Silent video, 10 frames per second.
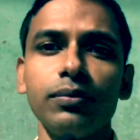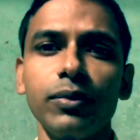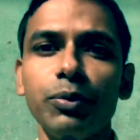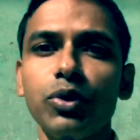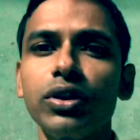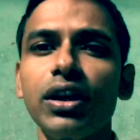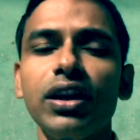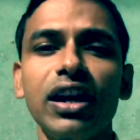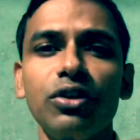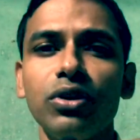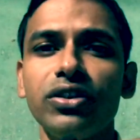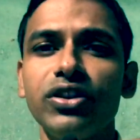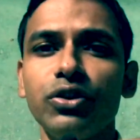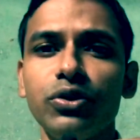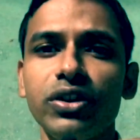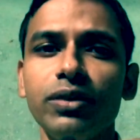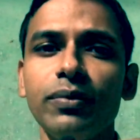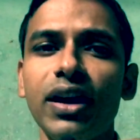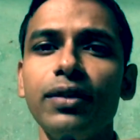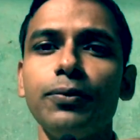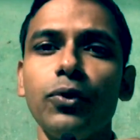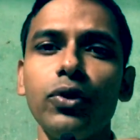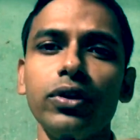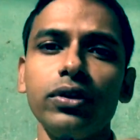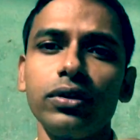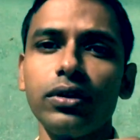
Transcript: Before that I was using my phone